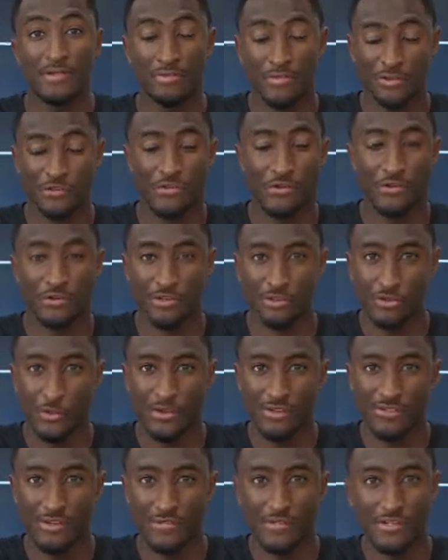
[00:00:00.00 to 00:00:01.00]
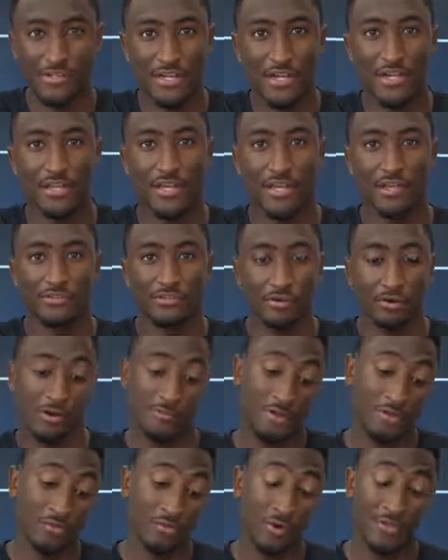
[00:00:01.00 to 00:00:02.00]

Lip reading: This year in 2017, it's going to be the